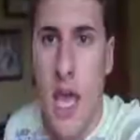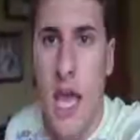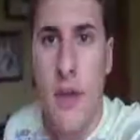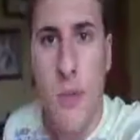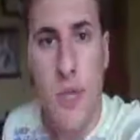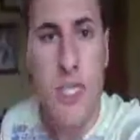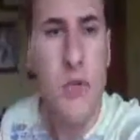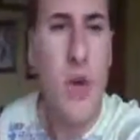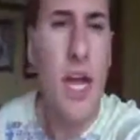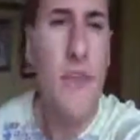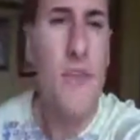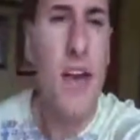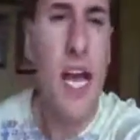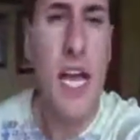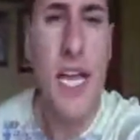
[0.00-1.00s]
And what do I
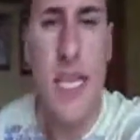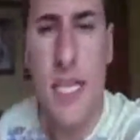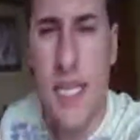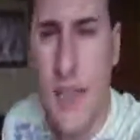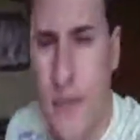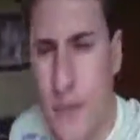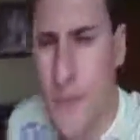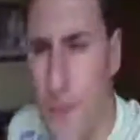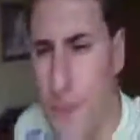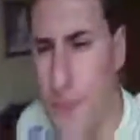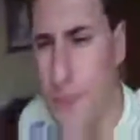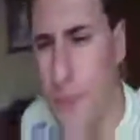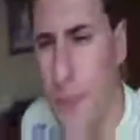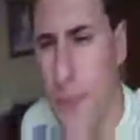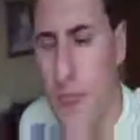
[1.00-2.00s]
find?
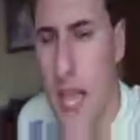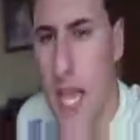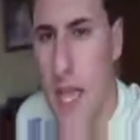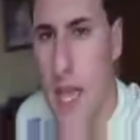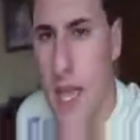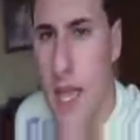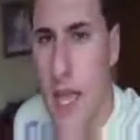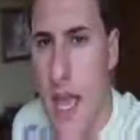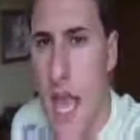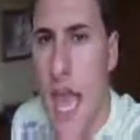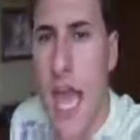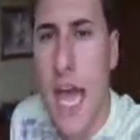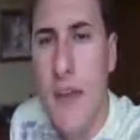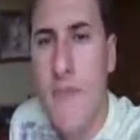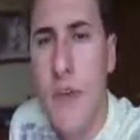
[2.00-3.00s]

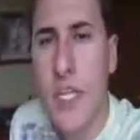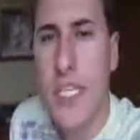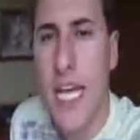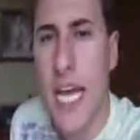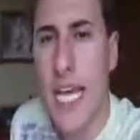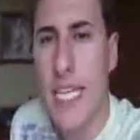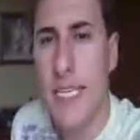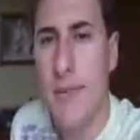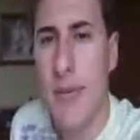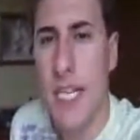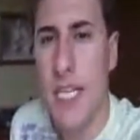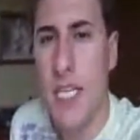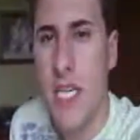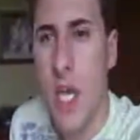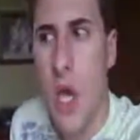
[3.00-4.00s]

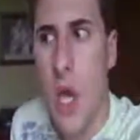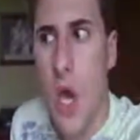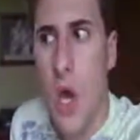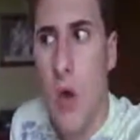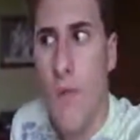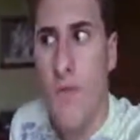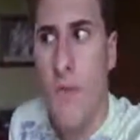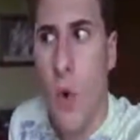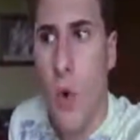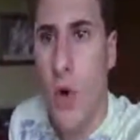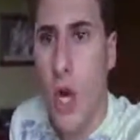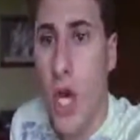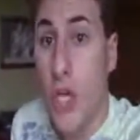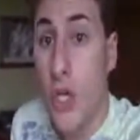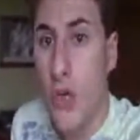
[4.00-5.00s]
Advertisement
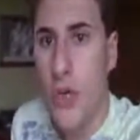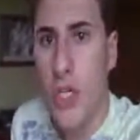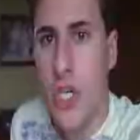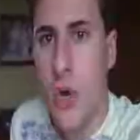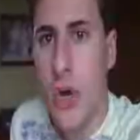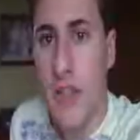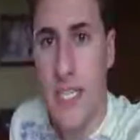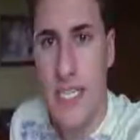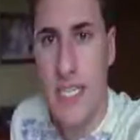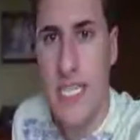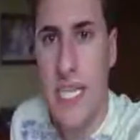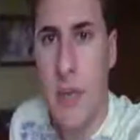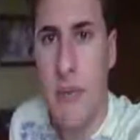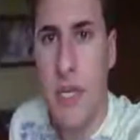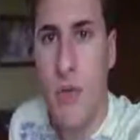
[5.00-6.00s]
for a new show on the
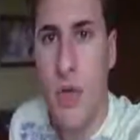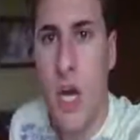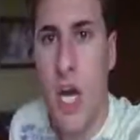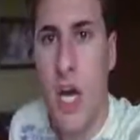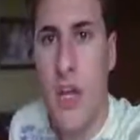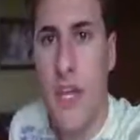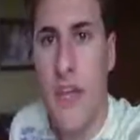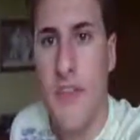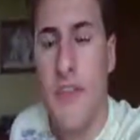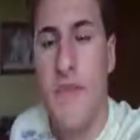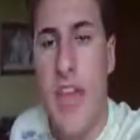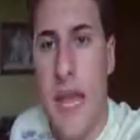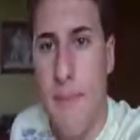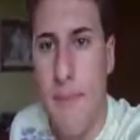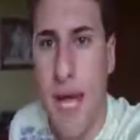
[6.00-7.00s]
CW called The
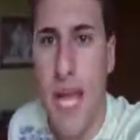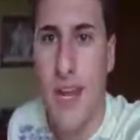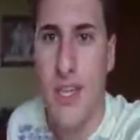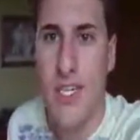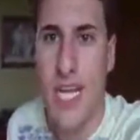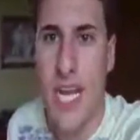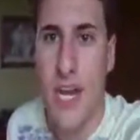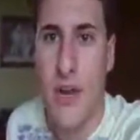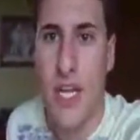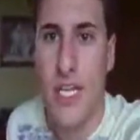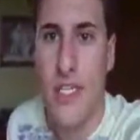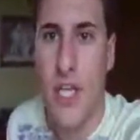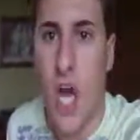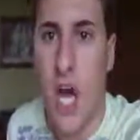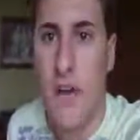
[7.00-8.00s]
Vampire
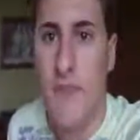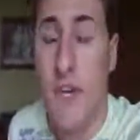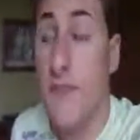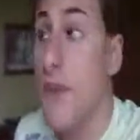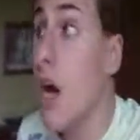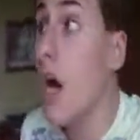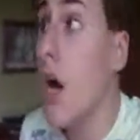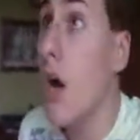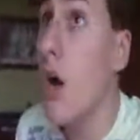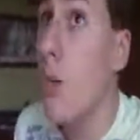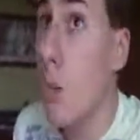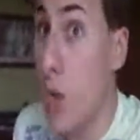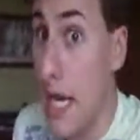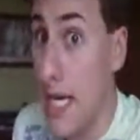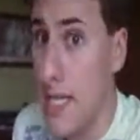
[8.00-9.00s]
Diaries, off of
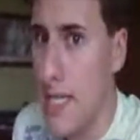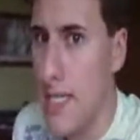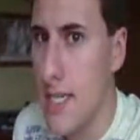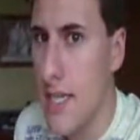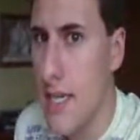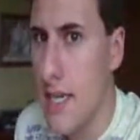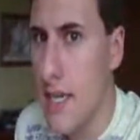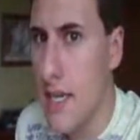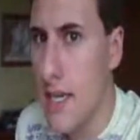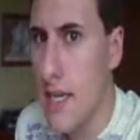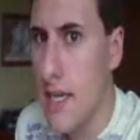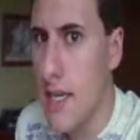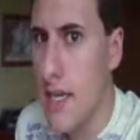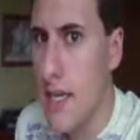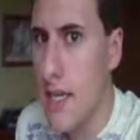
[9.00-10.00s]
what?
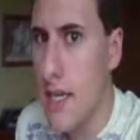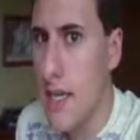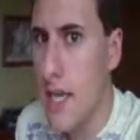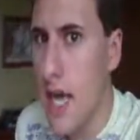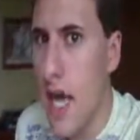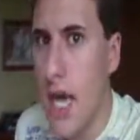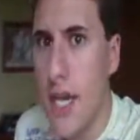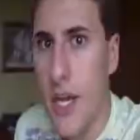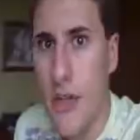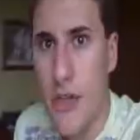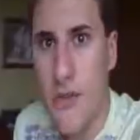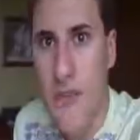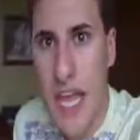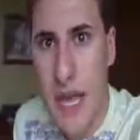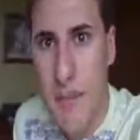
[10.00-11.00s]

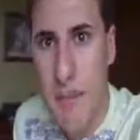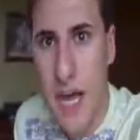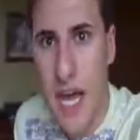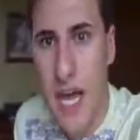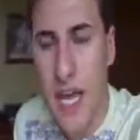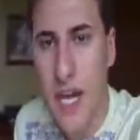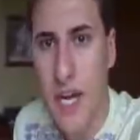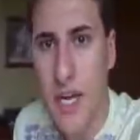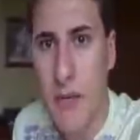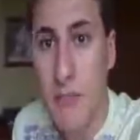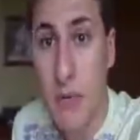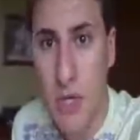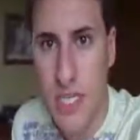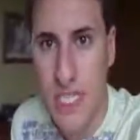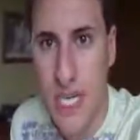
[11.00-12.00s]
Another vampire
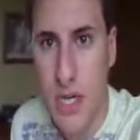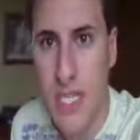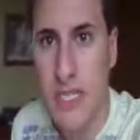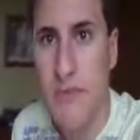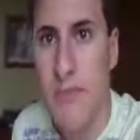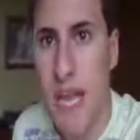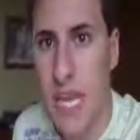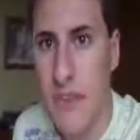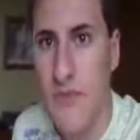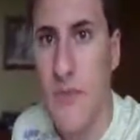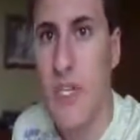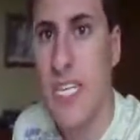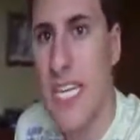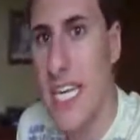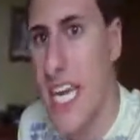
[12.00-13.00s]
book series meant
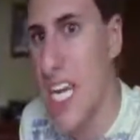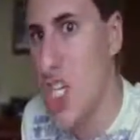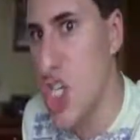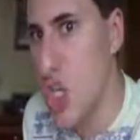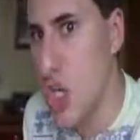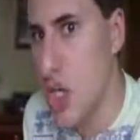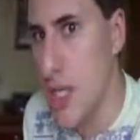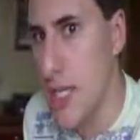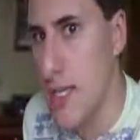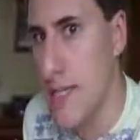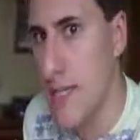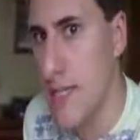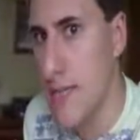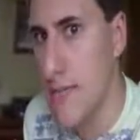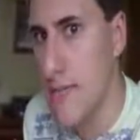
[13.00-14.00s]
for teenage
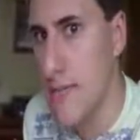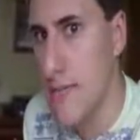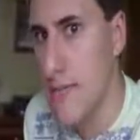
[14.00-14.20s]
girls.